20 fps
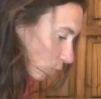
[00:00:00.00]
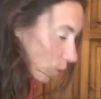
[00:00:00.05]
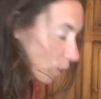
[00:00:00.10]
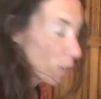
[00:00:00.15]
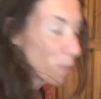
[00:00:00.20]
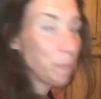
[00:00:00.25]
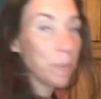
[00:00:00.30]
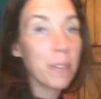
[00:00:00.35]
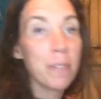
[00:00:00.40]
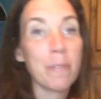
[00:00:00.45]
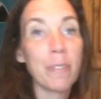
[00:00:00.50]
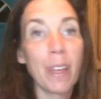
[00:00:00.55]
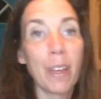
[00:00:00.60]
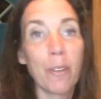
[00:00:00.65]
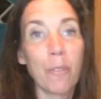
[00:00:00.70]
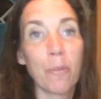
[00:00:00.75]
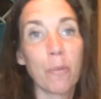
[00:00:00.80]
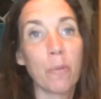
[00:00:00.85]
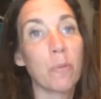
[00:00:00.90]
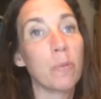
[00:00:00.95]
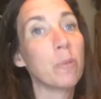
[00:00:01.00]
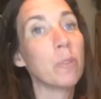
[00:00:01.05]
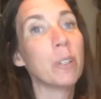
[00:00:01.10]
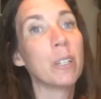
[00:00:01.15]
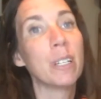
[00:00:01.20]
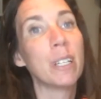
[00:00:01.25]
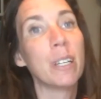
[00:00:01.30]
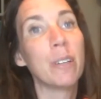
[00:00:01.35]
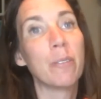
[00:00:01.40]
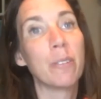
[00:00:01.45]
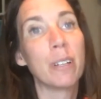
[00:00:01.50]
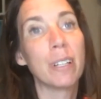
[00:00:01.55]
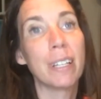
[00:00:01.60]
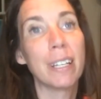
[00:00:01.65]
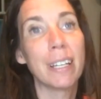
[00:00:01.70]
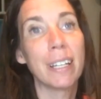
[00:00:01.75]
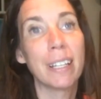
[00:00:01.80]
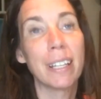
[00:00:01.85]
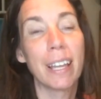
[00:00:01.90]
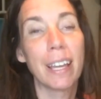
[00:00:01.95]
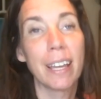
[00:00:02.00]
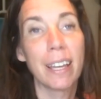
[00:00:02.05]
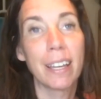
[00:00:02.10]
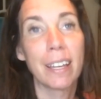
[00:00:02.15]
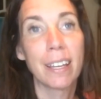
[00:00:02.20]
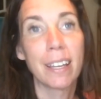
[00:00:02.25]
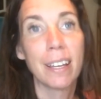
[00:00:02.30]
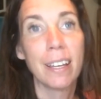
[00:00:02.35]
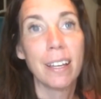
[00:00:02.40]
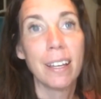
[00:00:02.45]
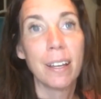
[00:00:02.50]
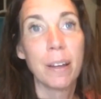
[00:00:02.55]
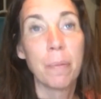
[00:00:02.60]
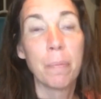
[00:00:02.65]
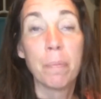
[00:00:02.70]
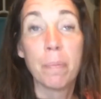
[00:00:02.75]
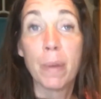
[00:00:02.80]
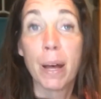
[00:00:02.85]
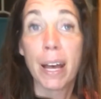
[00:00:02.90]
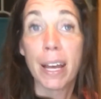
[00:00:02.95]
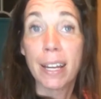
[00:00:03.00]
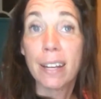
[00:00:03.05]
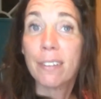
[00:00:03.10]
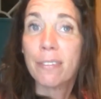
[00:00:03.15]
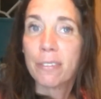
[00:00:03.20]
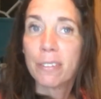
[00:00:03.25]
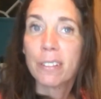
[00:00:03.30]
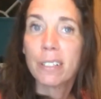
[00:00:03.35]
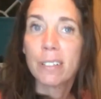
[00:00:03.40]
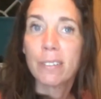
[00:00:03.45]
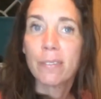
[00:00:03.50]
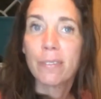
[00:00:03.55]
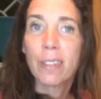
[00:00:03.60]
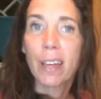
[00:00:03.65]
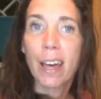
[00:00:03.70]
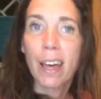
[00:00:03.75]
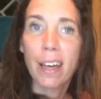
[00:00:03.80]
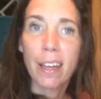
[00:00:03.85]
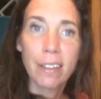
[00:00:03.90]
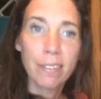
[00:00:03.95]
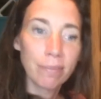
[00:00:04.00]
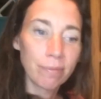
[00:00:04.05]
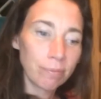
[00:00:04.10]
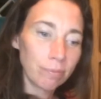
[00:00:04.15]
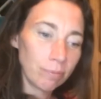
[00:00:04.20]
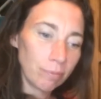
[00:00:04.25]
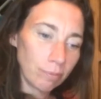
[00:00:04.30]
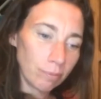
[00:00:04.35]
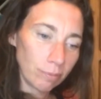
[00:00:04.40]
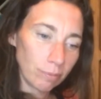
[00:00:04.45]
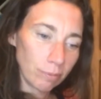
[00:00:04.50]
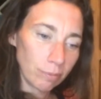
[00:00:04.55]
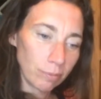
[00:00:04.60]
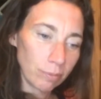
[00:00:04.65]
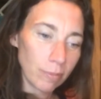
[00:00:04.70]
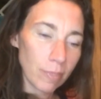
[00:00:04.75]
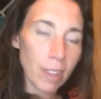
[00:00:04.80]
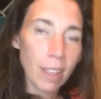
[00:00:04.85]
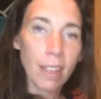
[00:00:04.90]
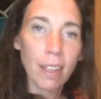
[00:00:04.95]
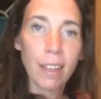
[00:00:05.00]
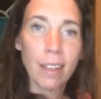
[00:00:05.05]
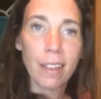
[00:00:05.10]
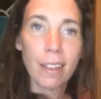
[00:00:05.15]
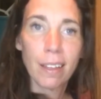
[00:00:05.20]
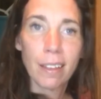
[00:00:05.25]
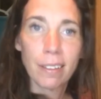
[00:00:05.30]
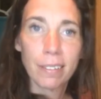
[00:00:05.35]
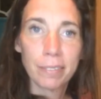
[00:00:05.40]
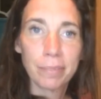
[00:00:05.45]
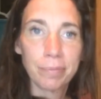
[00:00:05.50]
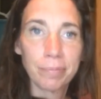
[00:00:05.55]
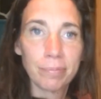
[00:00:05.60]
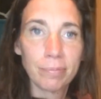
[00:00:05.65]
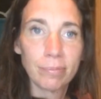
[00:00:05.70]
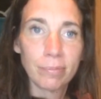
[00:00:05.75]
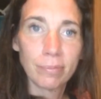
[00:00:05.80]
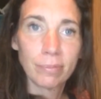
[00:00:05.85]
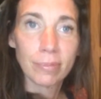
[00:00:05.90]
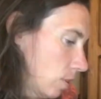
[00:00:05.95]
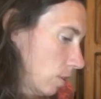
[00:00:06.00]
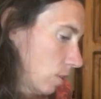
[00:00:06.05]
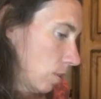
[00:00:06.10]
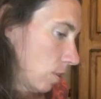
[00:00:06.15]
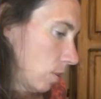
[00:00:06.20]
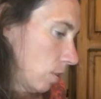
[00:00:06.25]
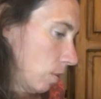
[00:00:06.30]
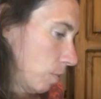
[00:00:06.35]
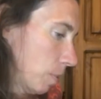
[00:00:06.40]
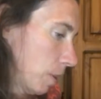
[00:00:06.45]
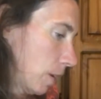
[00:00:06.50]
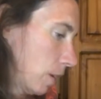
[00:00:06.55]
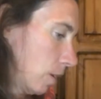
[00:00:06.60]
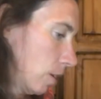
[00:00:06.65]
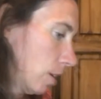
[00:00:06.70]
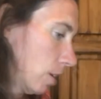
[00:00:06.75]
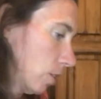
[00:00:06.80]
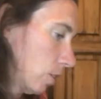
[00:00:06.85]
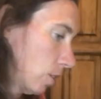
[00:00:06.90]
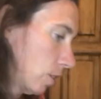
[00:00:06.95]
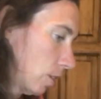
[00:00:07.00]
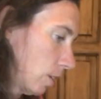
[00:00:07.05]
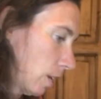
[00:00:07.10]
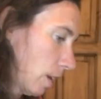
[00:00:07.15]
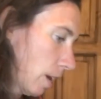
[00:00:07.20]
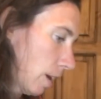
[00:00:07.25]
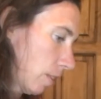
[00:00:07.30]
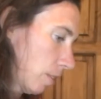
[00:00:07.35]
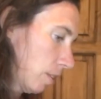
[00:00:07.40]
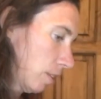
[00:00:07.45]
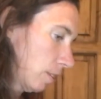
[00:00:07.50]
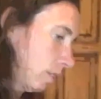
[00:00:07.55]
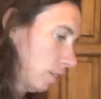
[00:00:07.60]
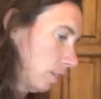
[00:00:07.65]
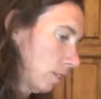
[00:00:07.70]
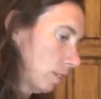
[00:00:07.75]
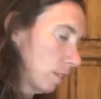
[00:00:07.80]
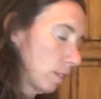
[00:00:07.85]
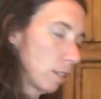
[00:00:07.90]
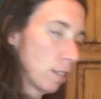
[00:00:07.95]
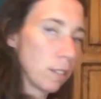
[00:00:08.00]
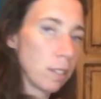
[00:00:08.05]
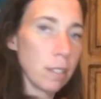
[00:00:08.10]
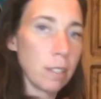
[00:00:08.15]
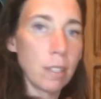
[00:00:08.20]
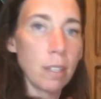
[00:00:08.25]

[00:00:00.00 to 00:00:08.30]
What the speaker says: want to be like really, really like mindful of that. Oh my gosh. Yeah, this is